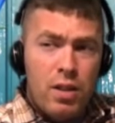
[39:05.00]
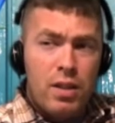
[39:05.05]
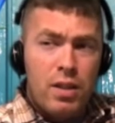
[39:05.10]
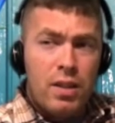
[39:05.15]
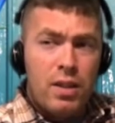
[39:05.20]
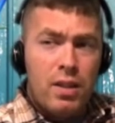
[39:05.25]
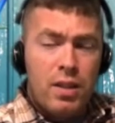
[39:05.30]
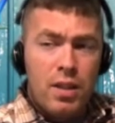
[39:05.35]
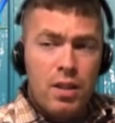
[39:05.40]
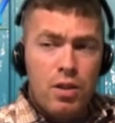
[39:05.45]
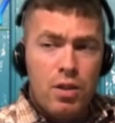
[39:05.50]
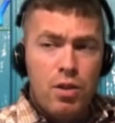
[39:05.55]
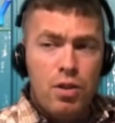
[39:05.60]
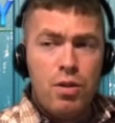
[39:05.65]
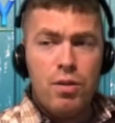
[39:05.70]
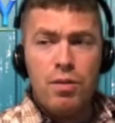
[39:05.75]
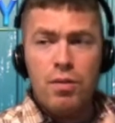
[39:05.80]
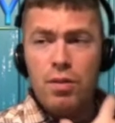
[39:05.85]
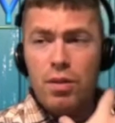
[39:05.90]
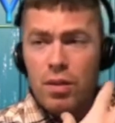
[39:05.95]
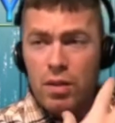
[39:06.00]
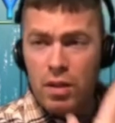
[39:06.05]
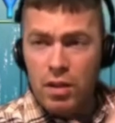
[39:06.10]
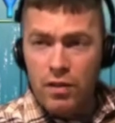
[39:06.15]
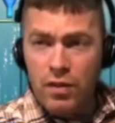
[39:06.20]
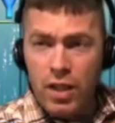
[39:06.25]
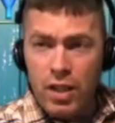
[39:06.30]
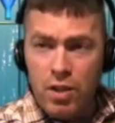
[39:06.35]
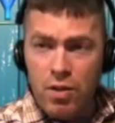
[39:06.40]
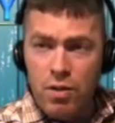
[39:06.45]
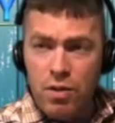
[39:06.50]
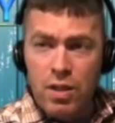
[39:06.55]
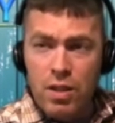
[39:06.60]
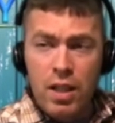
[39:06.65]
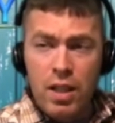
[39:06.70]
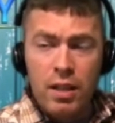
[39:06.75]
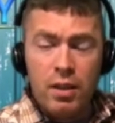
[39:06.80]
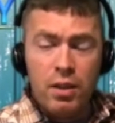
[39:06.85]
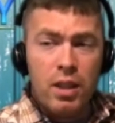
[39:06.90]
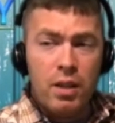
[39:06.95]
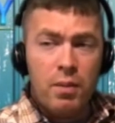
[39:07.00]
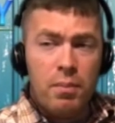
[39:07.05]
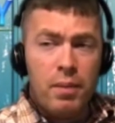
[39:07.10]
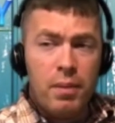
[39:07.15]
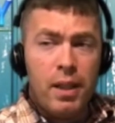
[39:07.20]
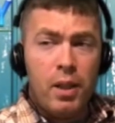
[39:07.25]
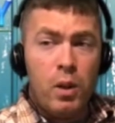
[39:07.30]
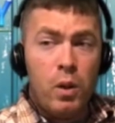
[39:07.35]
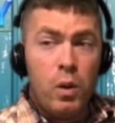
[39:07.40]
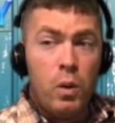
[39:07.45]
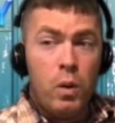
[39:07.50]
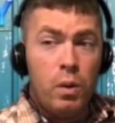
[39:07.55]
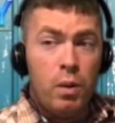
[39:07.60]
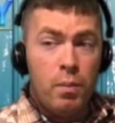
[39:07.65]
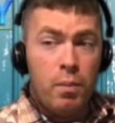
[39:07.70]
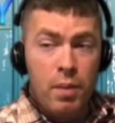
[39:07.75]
teach the veterans, I look at my own